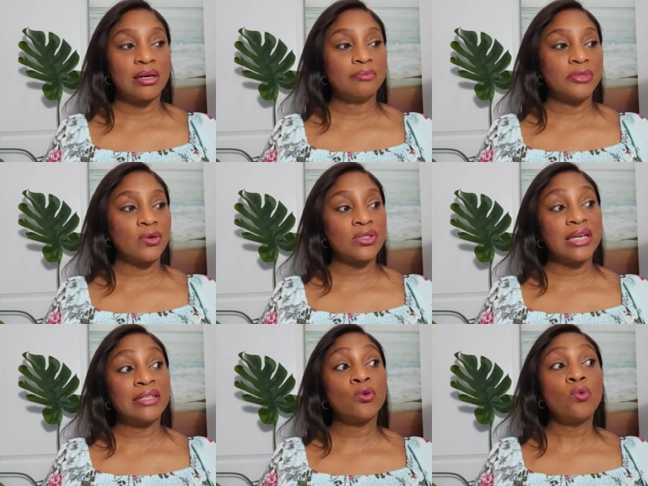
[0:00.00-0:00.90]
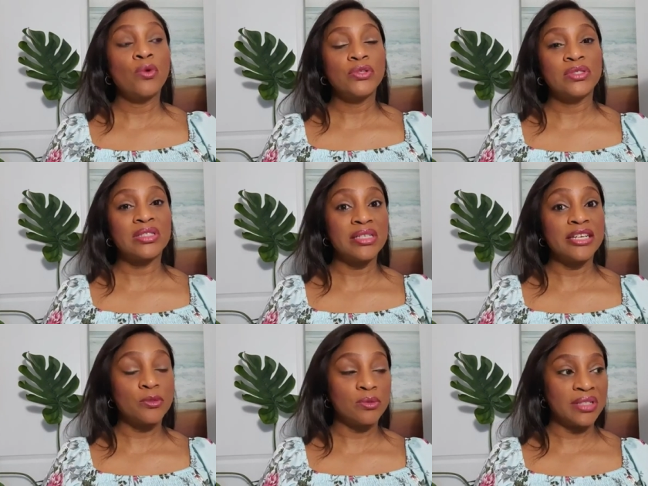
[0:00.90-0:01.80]
because I know what to say
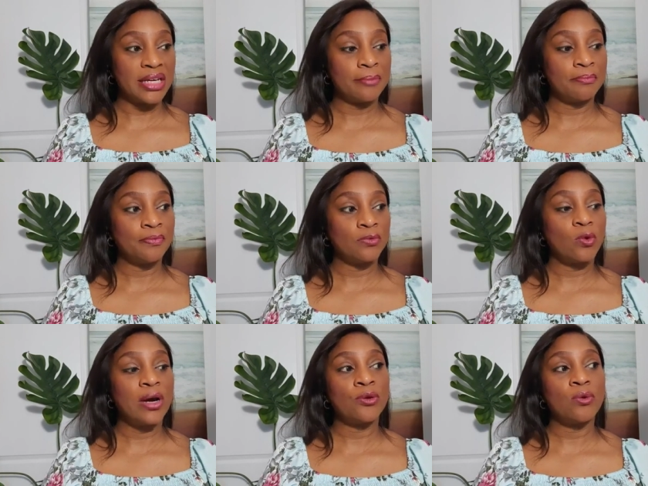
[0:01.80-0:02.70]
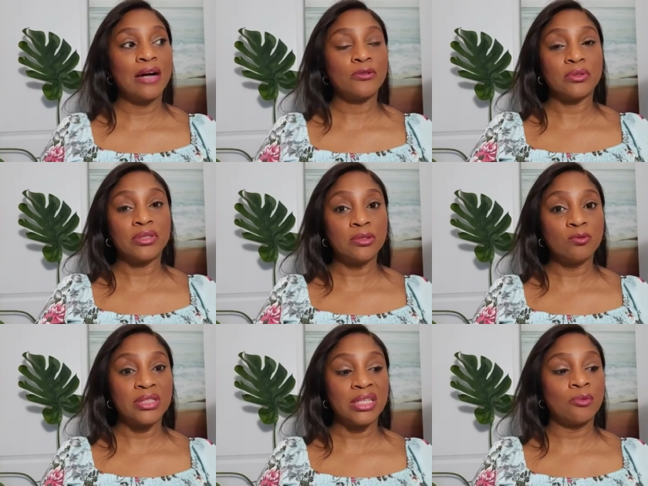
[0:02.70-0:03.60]
to them, or I know how to deal
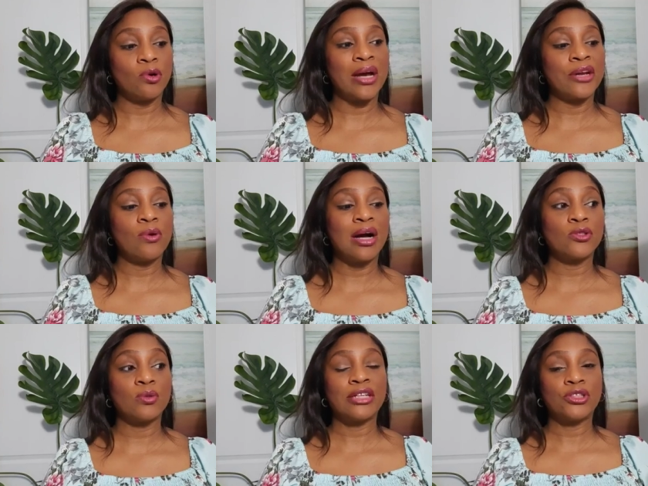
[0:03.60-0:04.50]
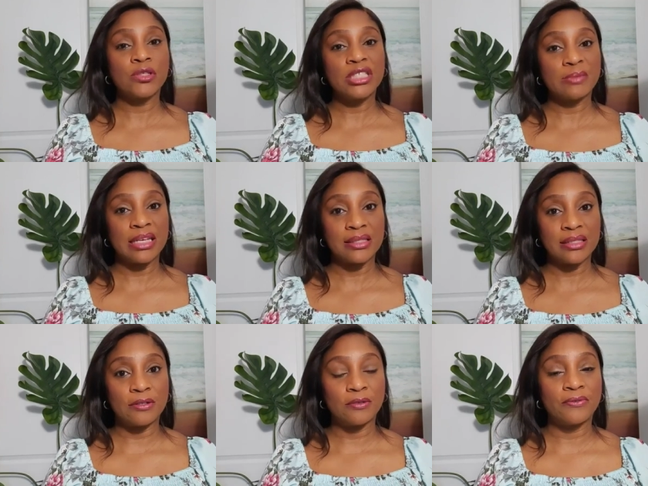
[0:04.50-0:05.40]
with them, or I know how to adjust
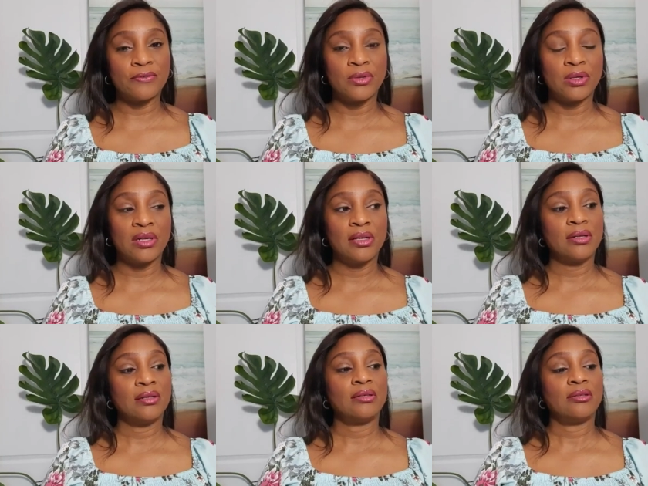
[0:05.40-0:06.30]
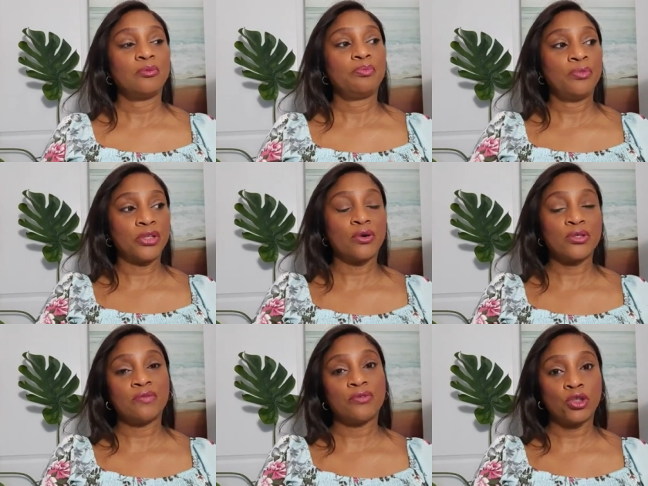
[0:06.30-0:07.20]
myself because
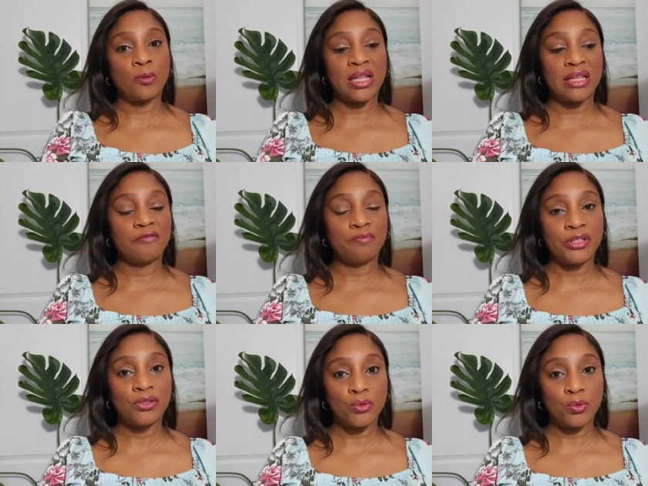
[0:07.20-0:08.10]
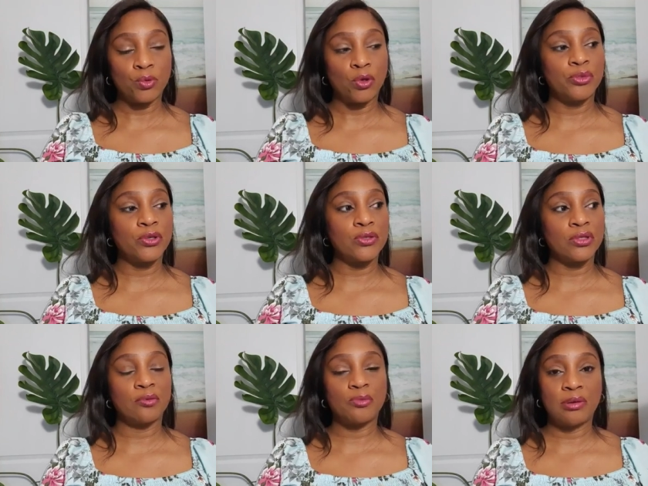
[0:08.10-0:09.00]
of the trauma that they've been through or because
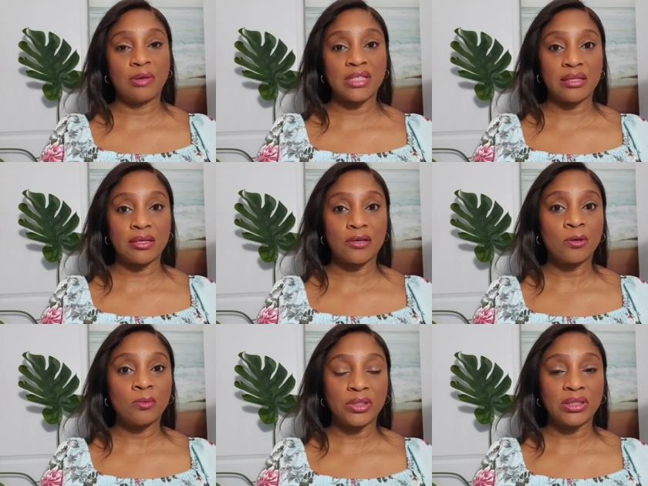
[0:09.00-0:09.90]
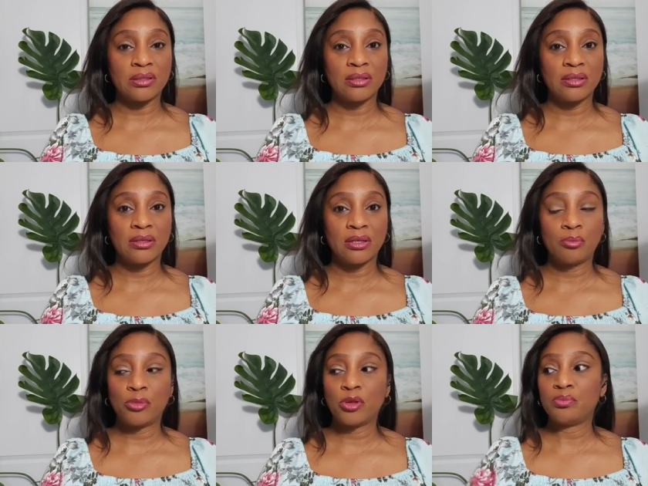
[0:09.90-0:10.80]
of the problems that they come with.
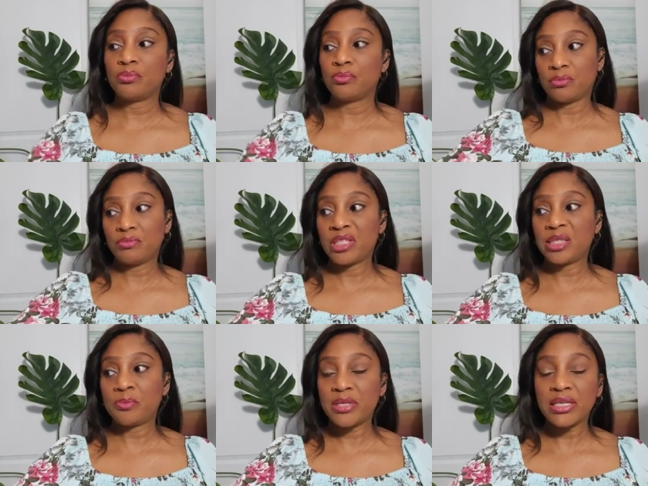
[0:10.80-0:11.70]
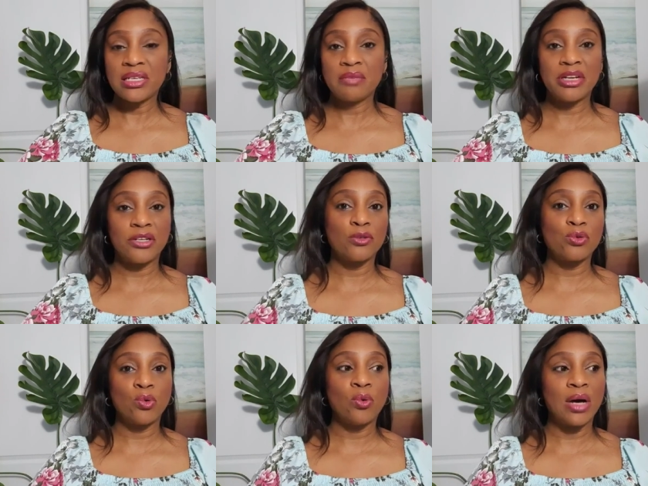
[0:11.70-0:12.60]
But Miss B may not
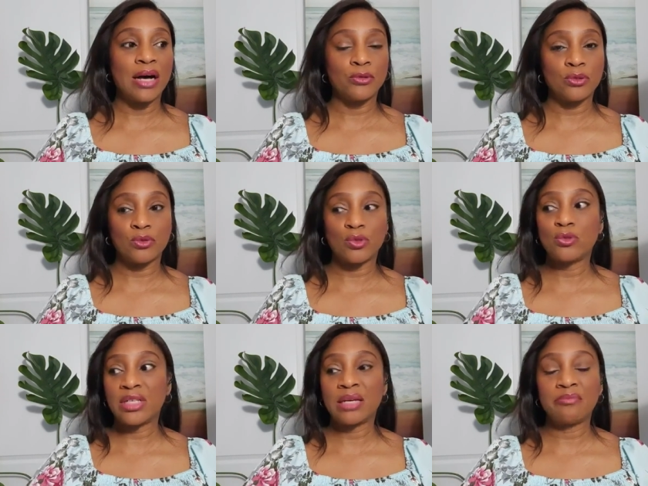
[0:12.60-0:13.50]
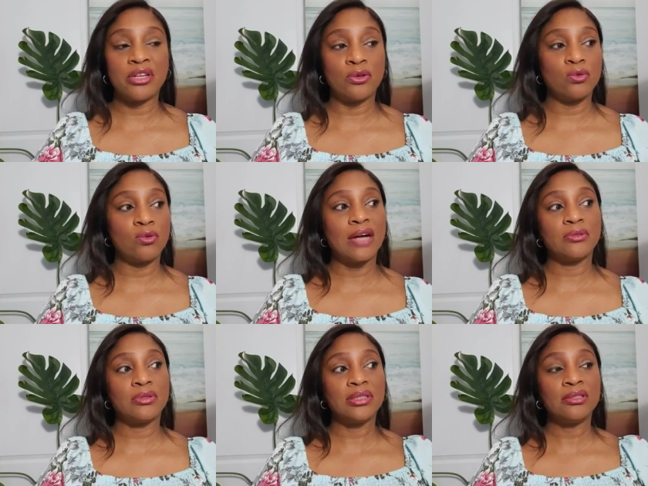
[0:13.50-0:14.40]
know how to, Susan may not know how
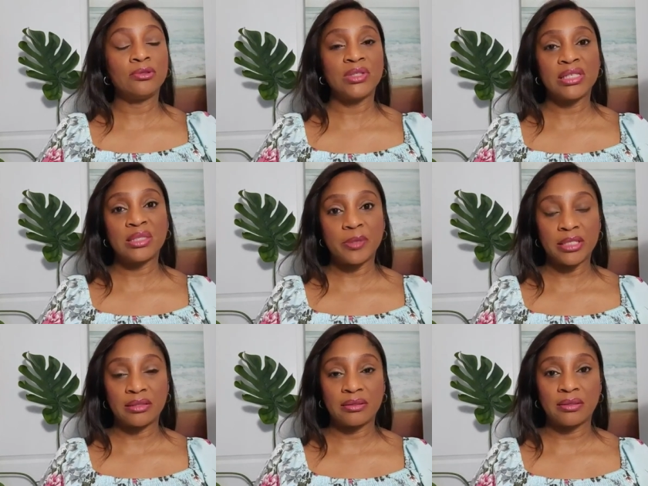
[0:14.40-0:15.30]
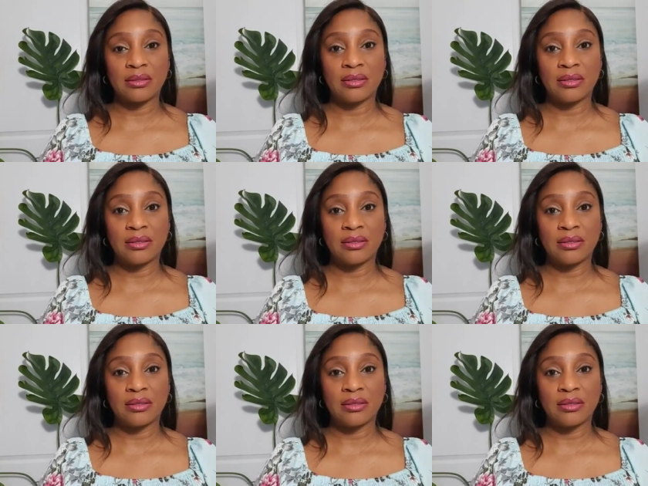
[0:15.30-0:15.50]
to deal with this person.